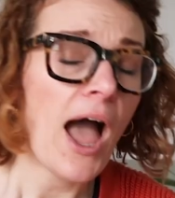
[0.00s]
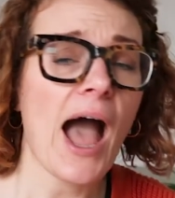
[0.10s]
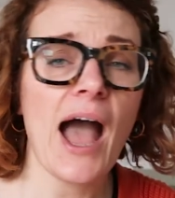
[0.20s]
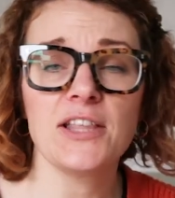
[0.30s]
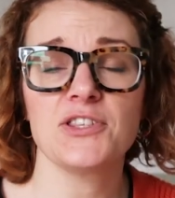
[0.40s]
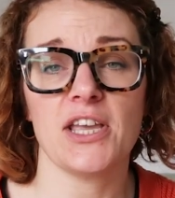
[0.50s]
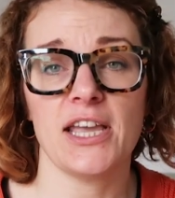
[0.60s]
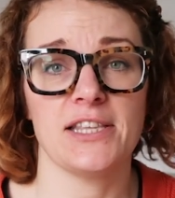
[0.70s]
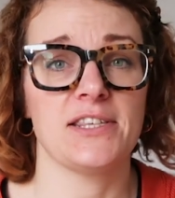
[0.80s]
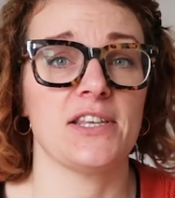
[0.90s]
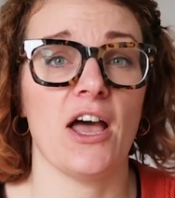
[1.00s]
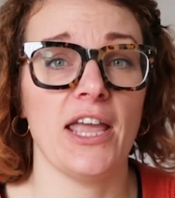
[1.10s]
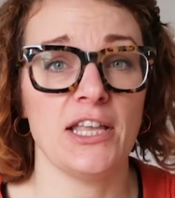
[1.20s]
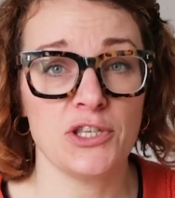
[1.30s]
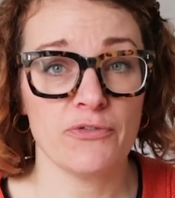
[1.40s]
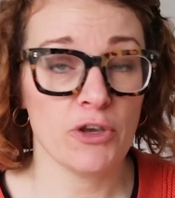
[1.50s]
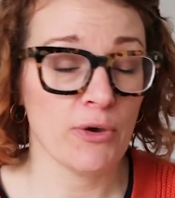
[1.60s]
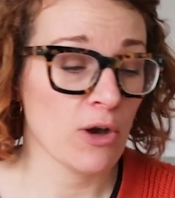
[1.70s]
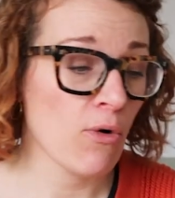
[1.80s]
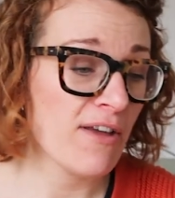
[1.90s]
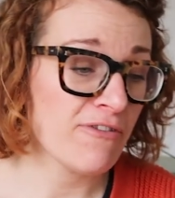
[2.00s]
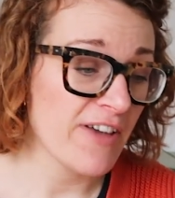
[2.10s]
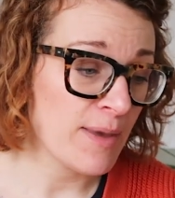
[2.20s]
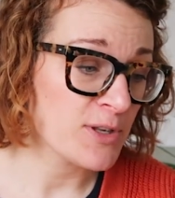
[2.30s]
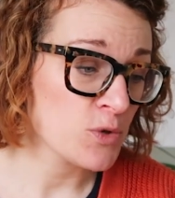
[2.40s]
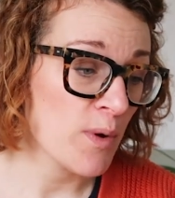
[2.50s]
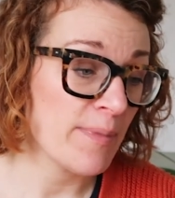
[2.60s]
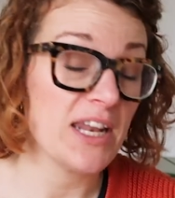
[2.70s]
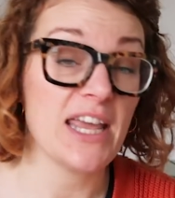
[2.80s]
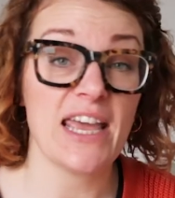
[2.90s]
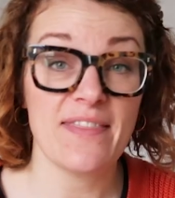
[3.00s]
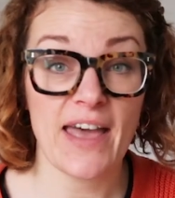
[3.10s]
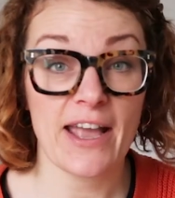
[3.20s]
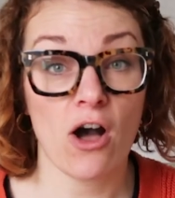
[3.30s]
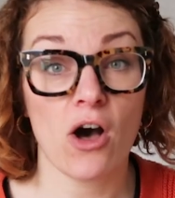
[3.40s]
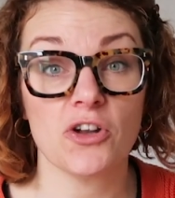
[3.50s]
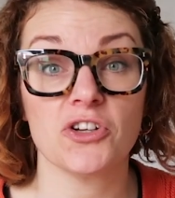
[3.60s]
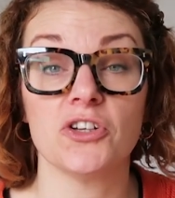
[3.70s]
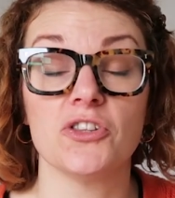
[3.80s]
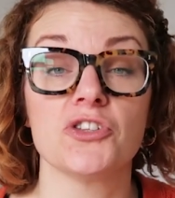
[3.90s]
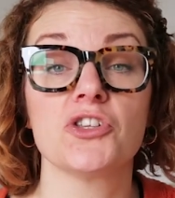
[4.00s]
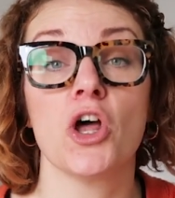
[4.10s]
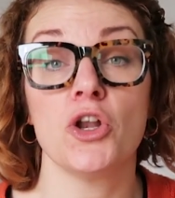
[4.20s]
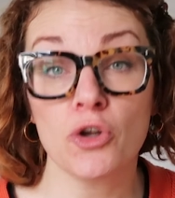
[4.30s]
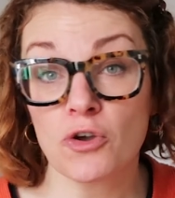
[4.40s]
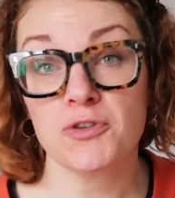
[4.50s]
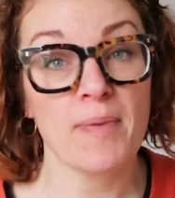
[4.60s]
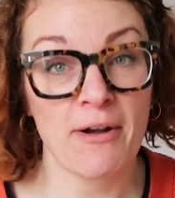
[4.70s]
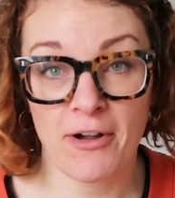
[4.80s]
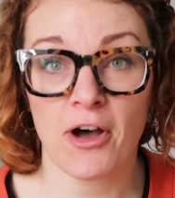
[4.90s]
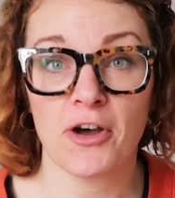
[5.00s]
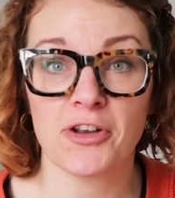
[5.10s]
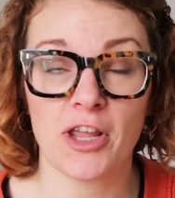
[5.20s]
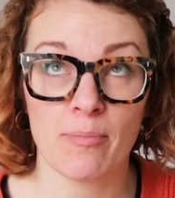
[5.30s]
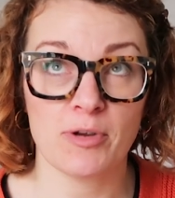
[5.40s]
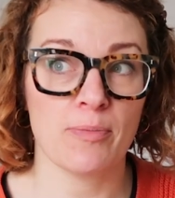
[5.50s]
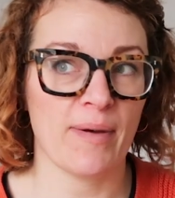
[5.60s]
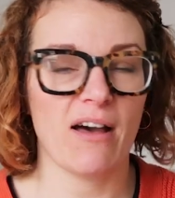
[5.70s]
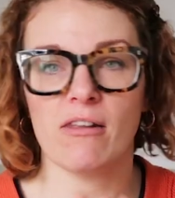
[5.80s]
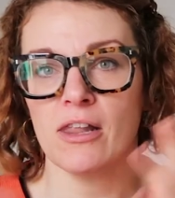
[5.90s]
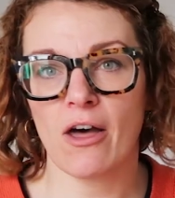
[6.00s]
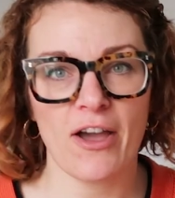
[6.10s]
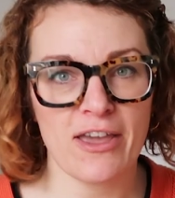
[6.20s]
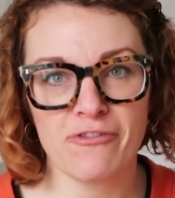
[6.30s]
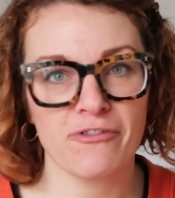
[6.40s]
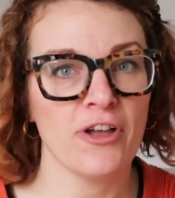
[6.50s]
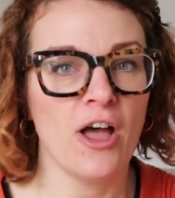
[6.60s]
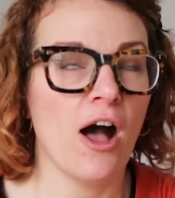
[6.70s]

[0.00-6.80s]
and it's interviewing quite famous women in their gardens, not about gardening, but about life.